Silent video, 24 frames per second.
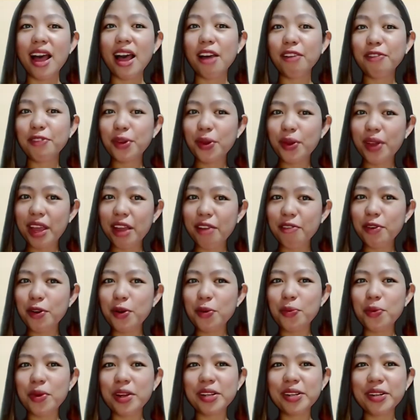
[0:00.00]
Have you
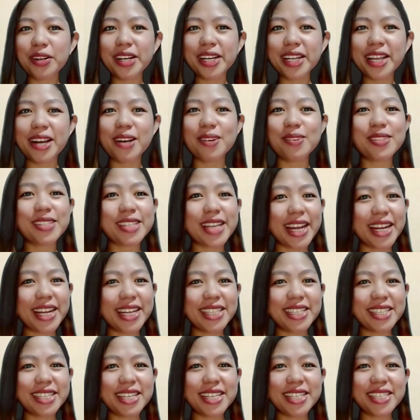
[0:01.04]
ever wondered how
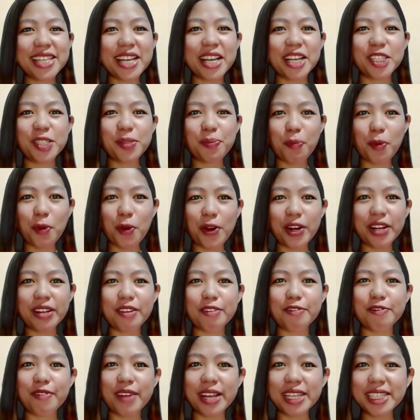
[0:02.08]
scientists explore
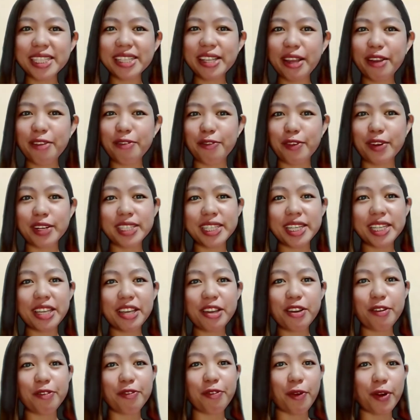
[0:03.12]
the vast
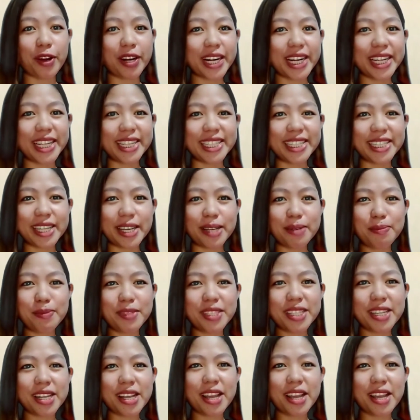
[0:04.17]
diversity of organisms?